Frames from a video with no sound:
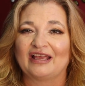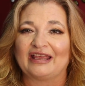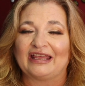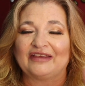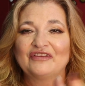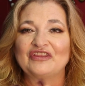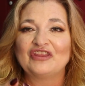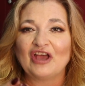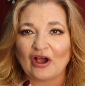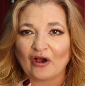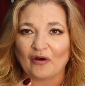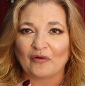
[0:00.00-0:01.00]
even
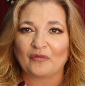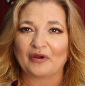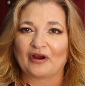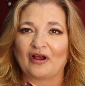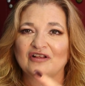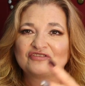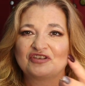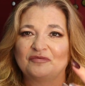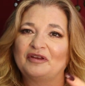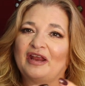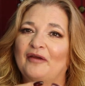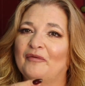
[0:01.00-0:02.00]
though we are all
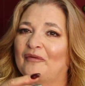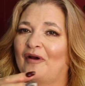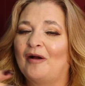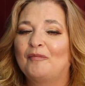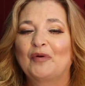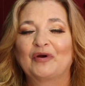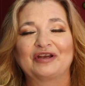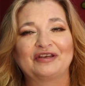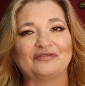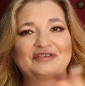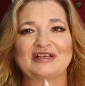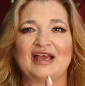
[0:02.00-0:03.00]
Gemini, we were all born at
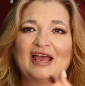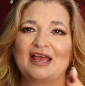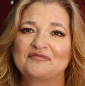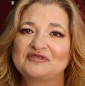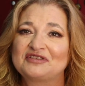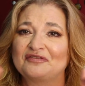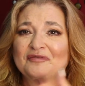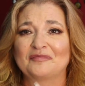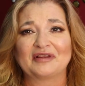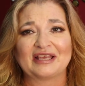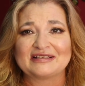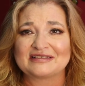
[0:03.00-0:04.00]
different times, different
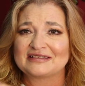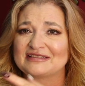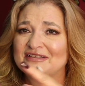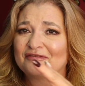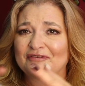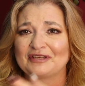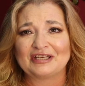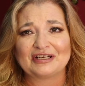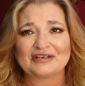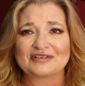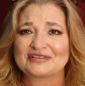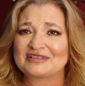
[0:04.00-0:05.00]
places, different
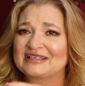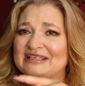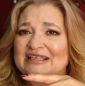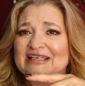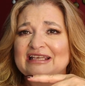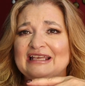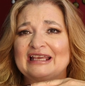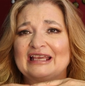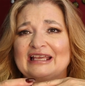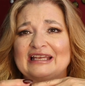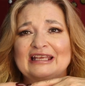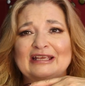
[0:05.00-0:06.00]
years,
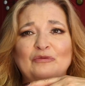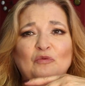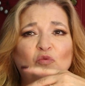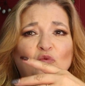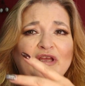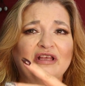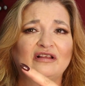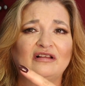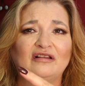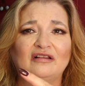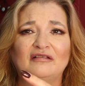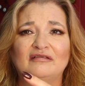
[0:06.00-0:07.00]
and it
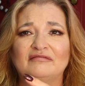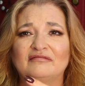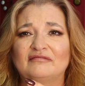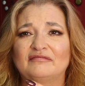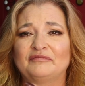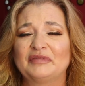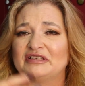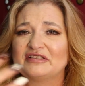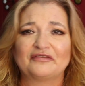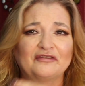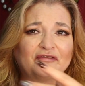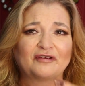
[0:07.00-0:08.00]
will be
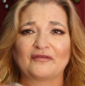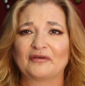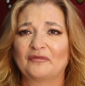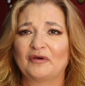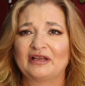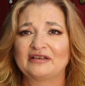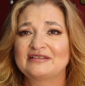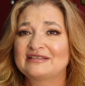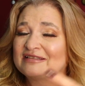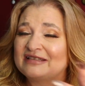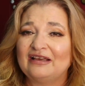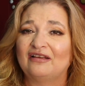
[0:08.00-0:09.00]
different for everyone
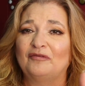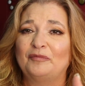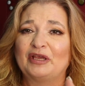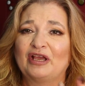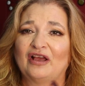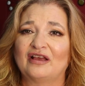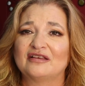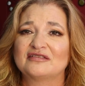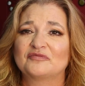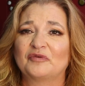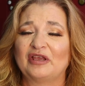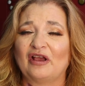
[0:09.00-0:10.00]
still
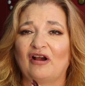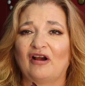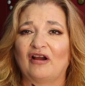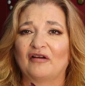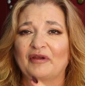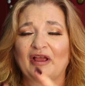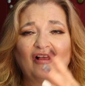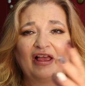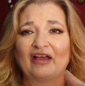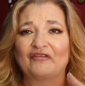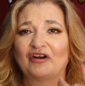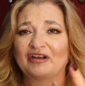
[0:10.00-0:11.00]
because we all
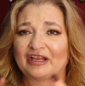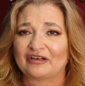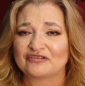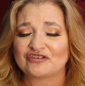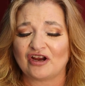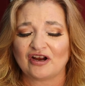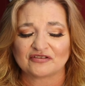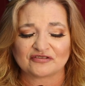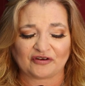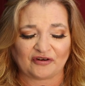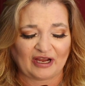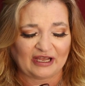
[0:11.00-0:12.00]
have our natal charts,
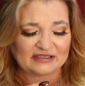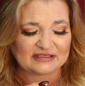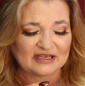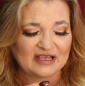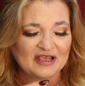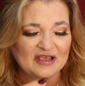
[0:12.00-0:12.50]
correct?